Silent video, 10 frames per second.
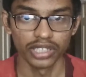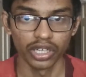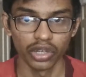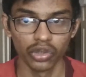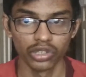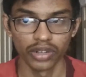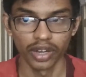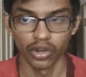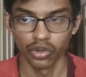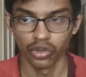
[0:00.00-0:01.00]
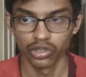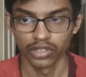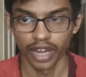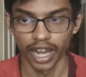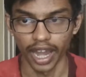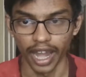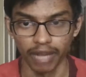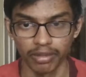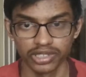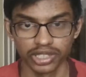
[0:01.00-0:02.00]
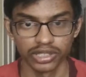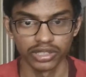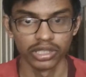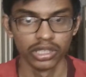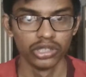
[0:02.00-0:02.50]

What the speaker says: the rules of administration.